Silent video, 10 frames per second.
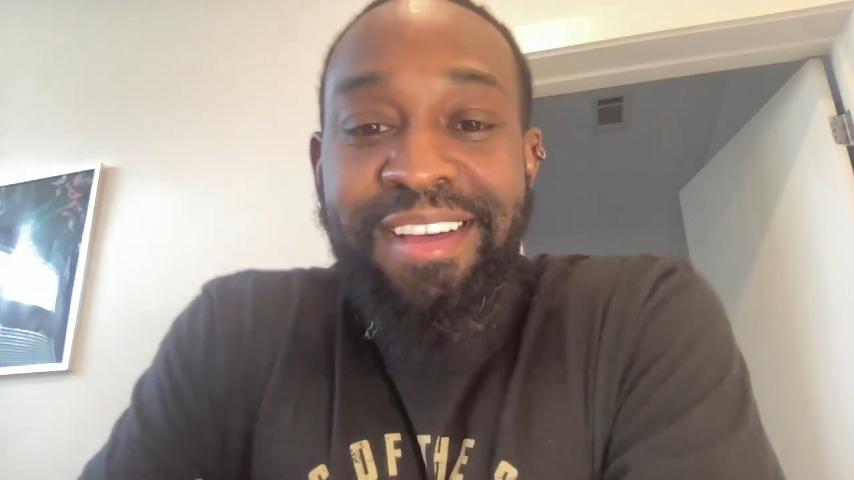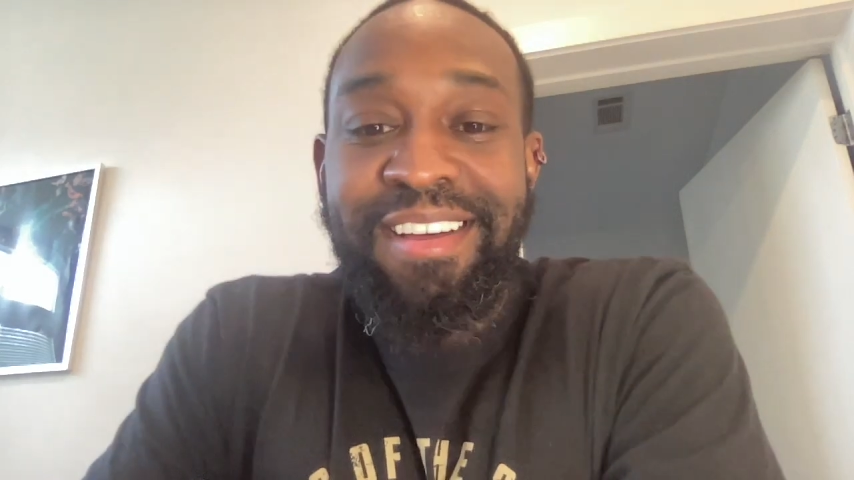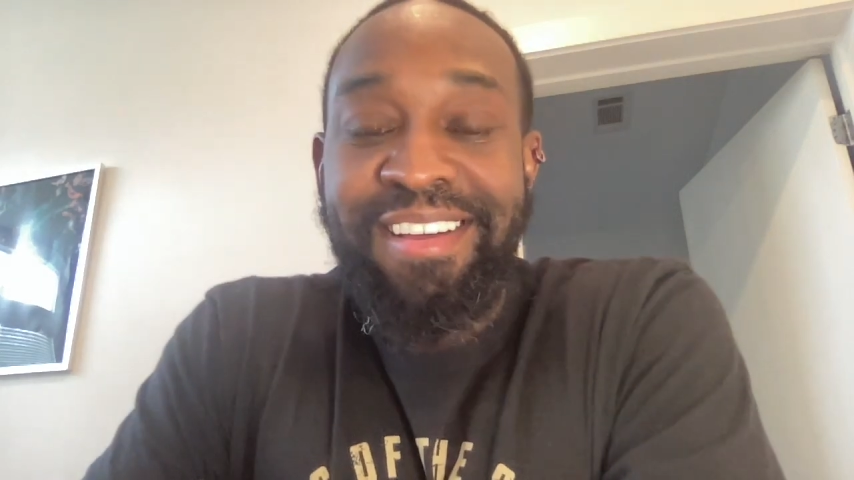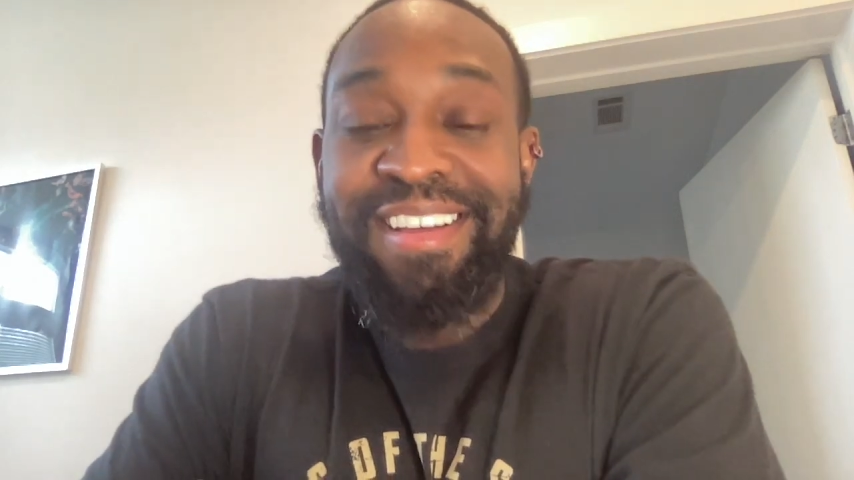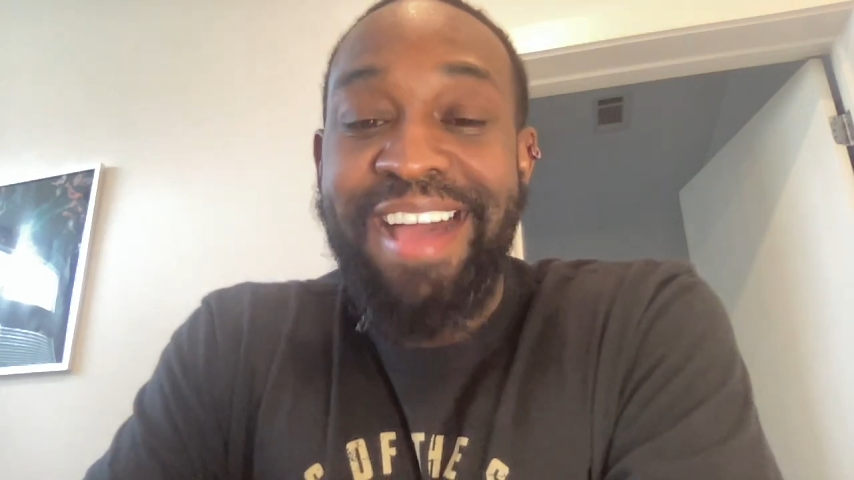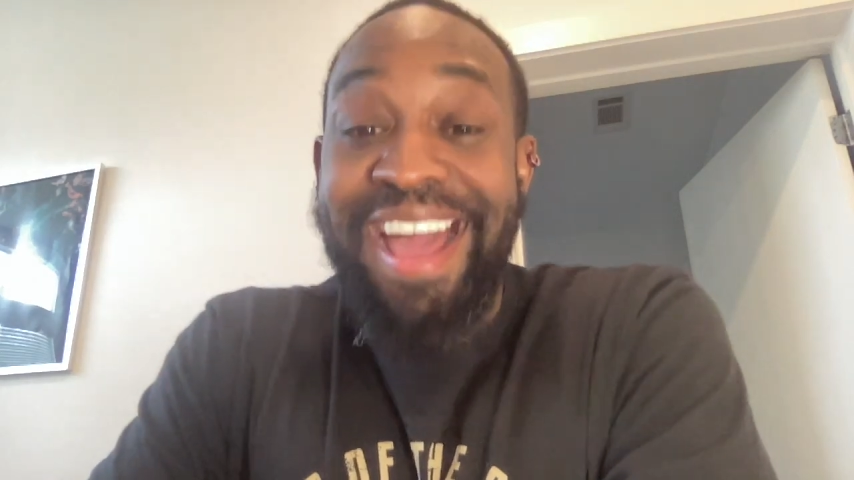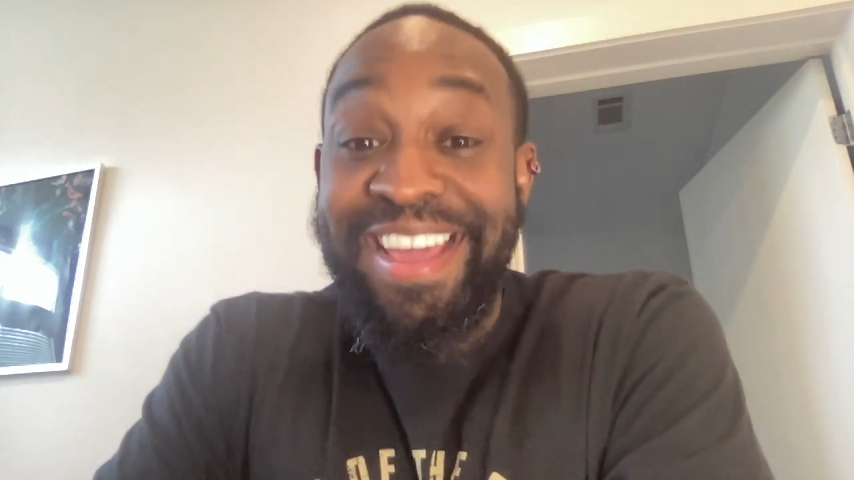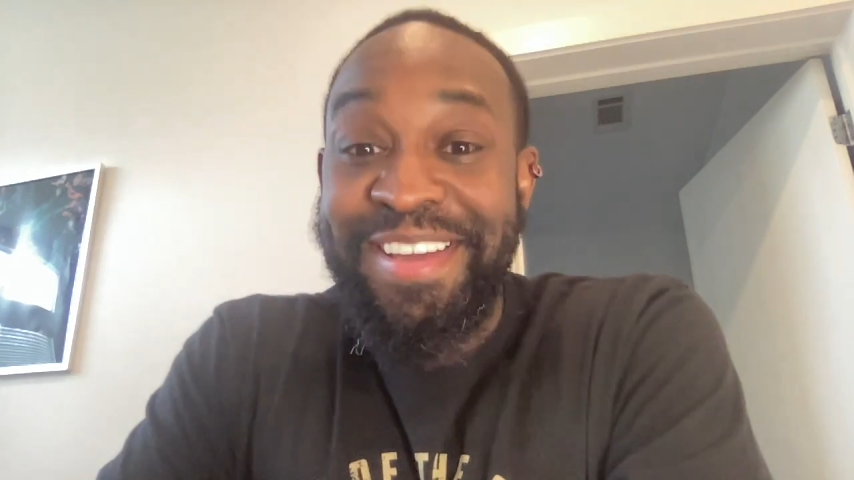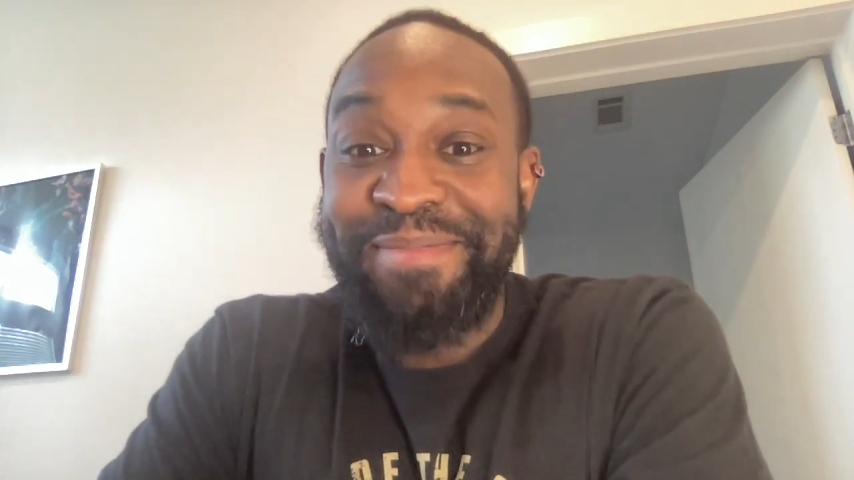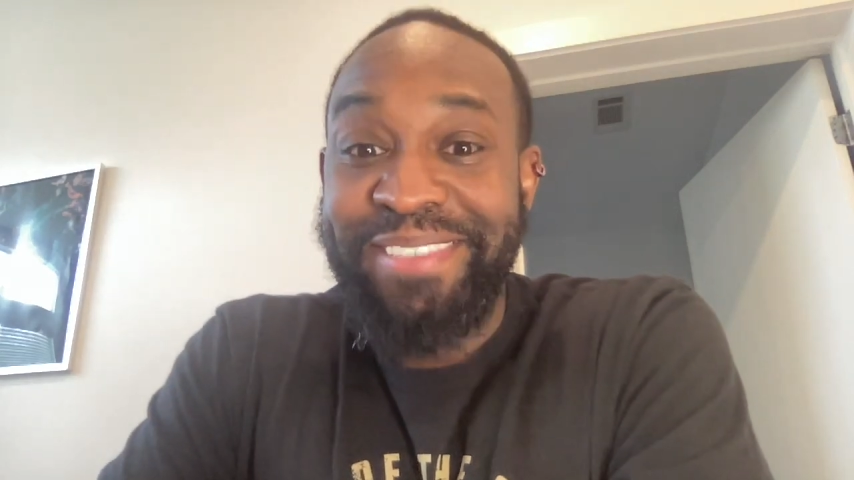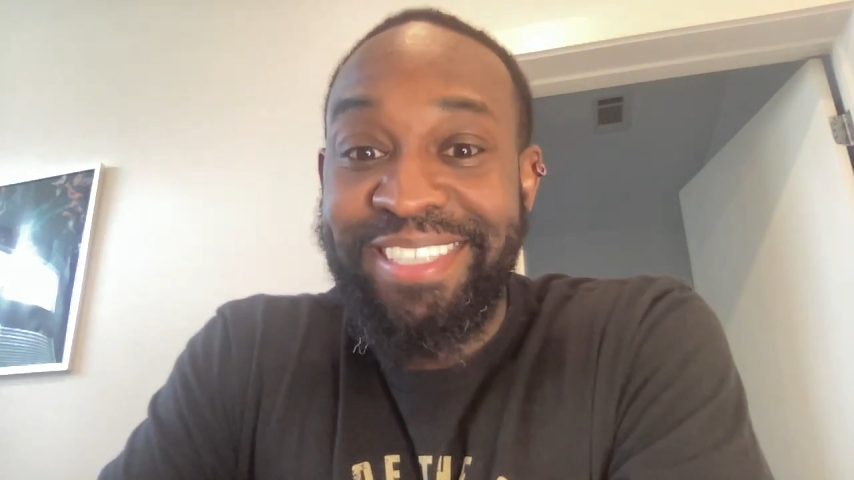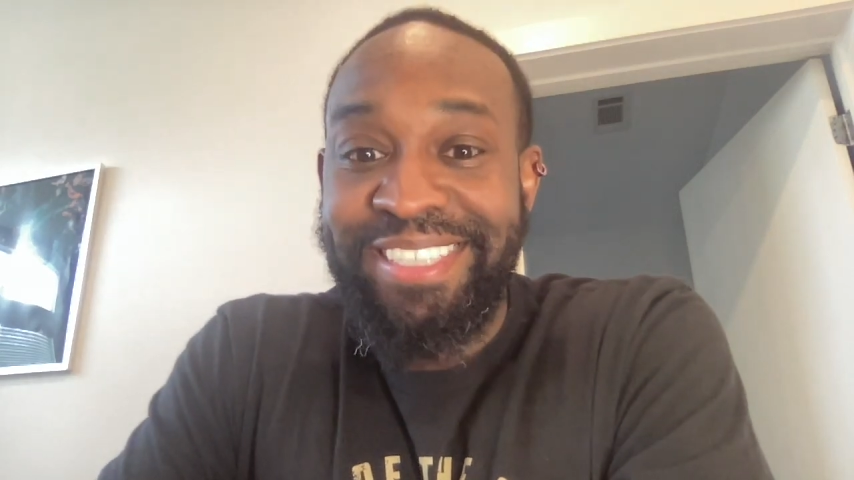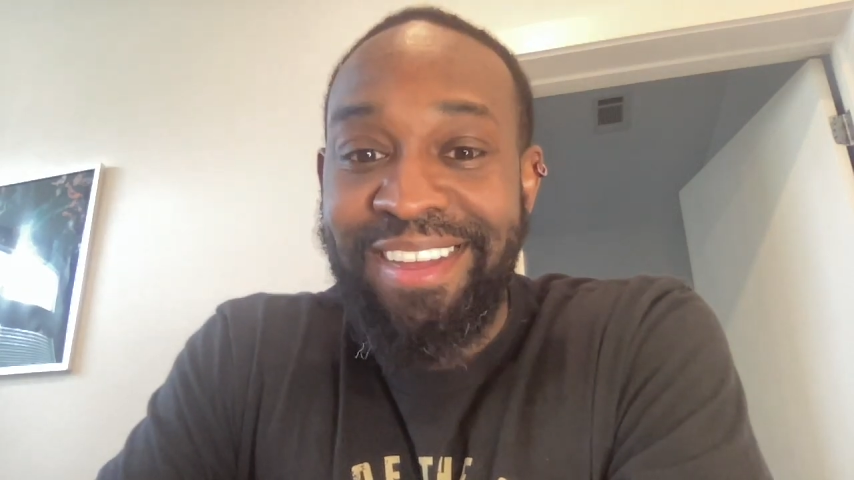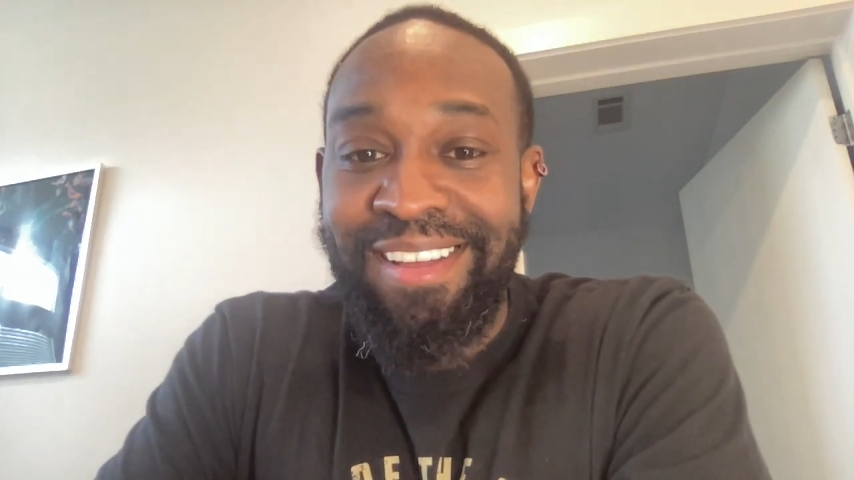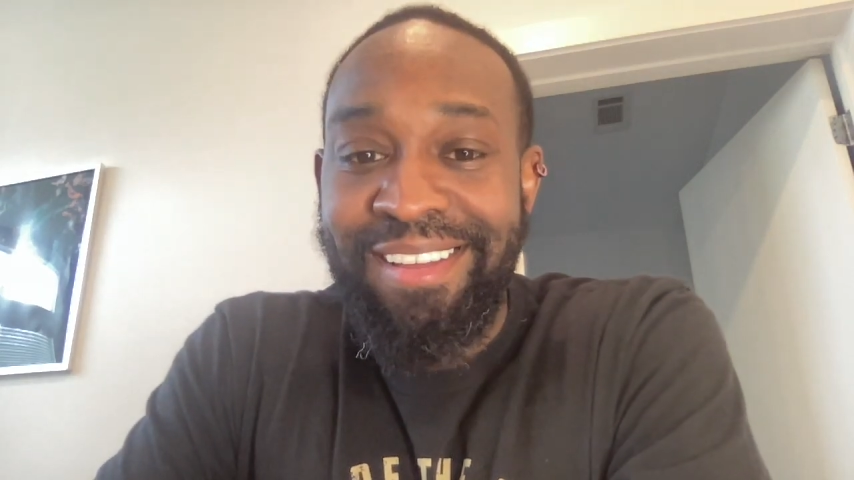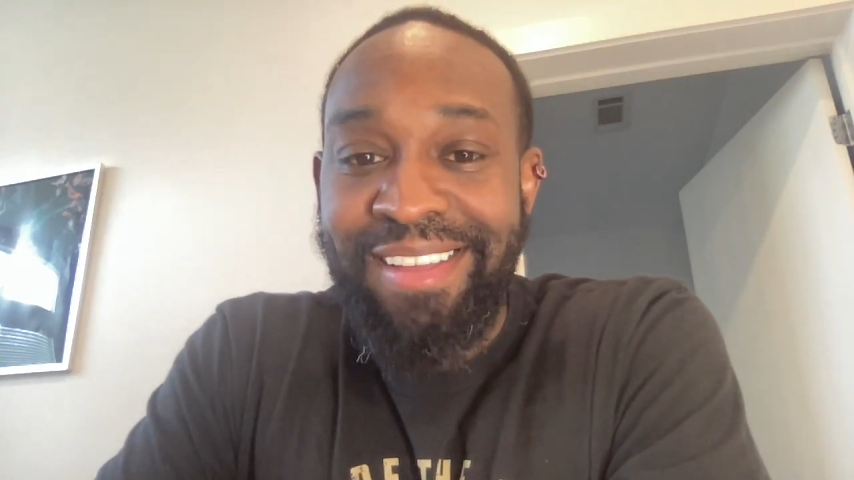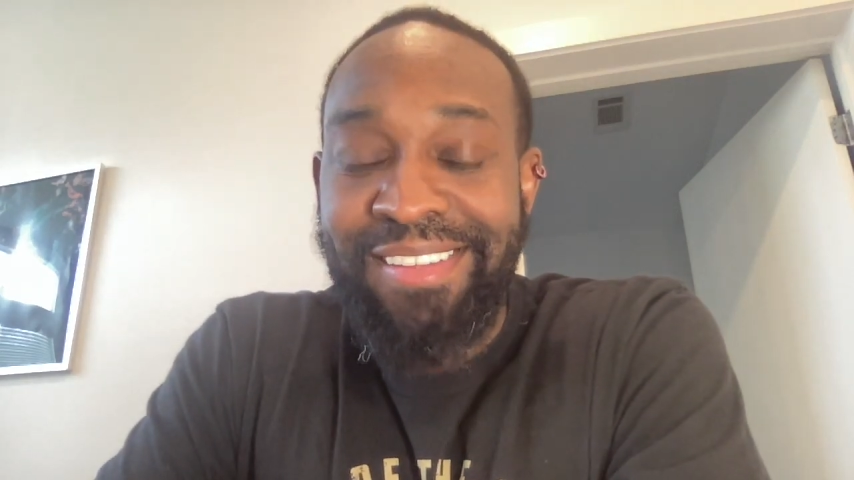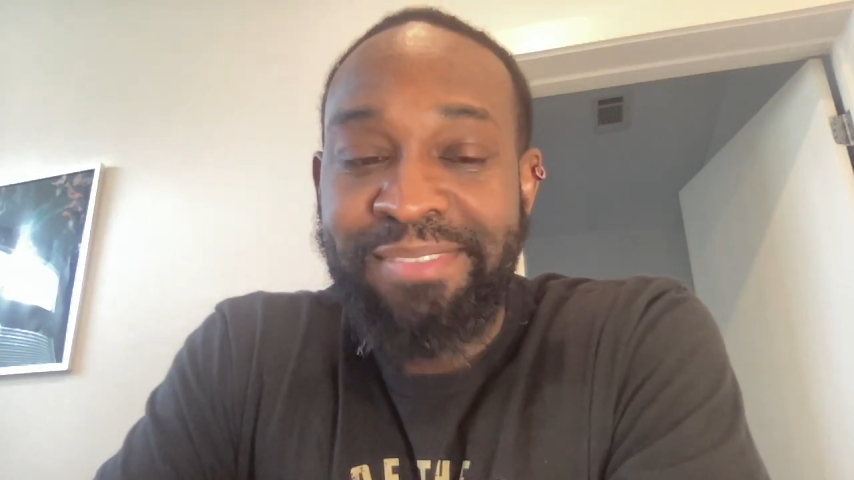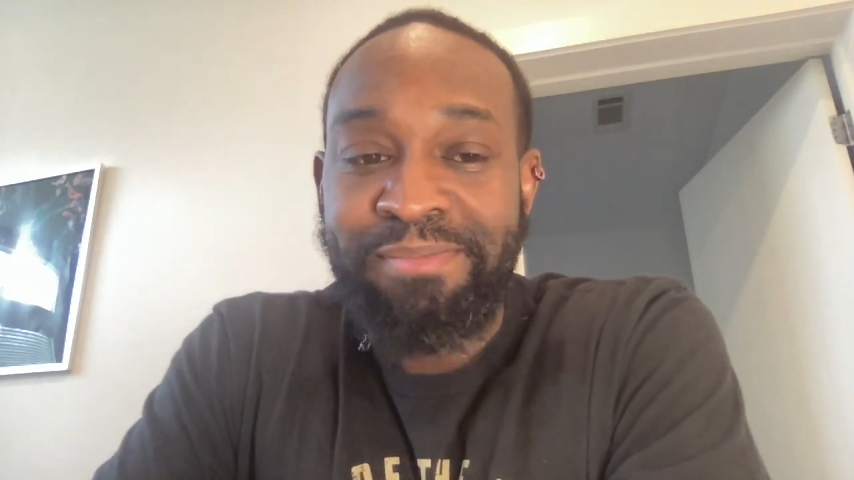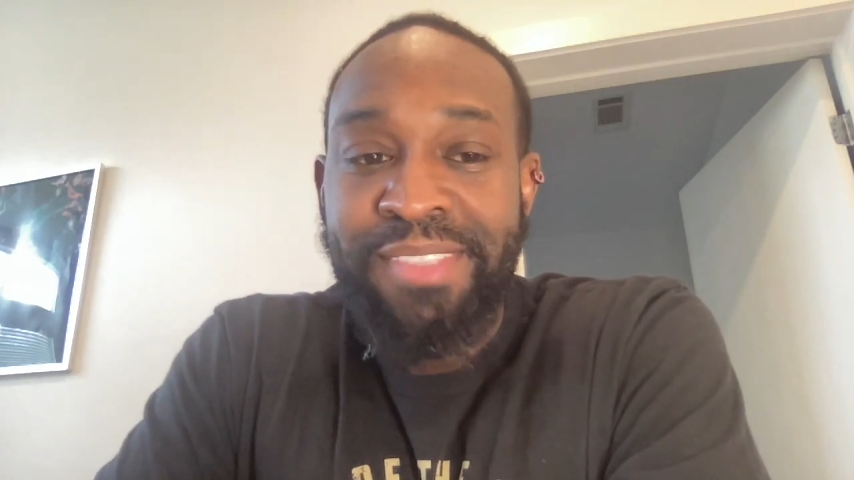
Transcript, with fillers: I am DeShaun,